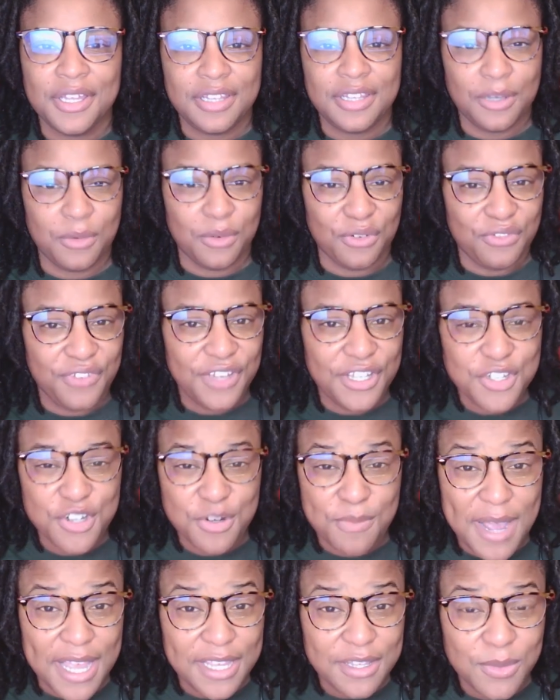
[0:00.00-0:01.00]
they were featured
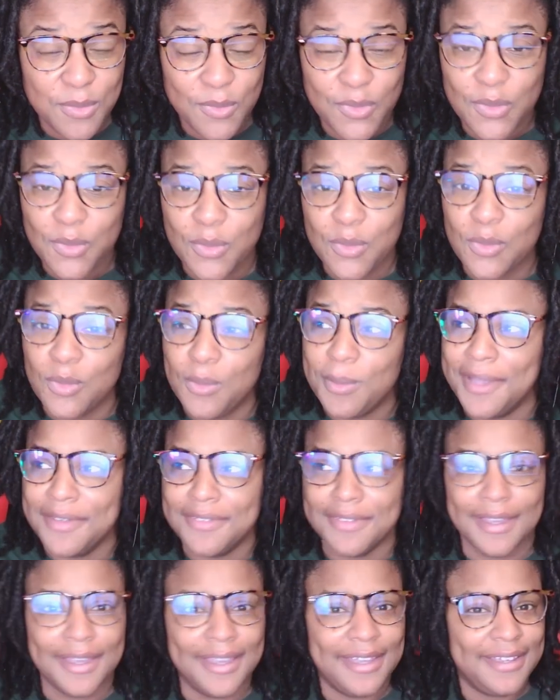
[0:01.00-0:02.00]
by YouTube as
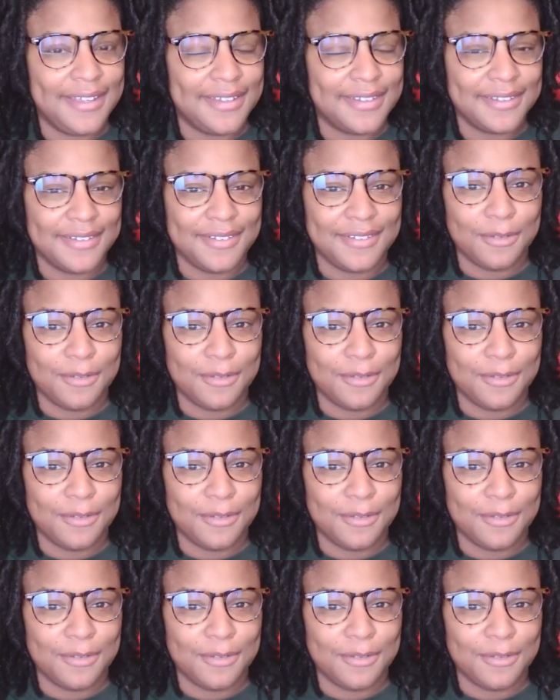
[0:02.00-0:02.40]
like